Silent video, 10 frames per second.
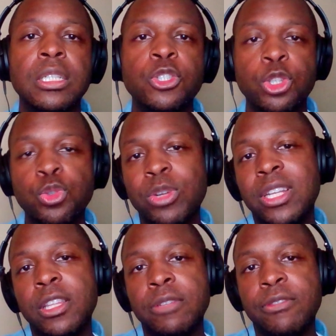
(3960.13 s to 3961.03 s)
So it's written
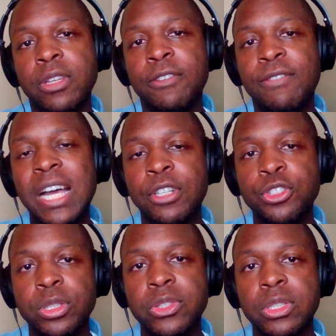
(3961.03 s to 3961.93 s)
in the in the
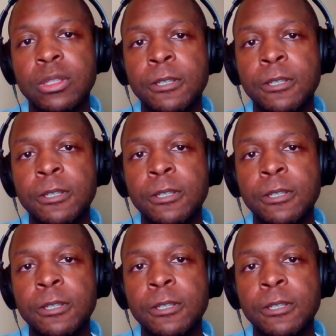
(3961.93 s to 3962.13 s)
500s.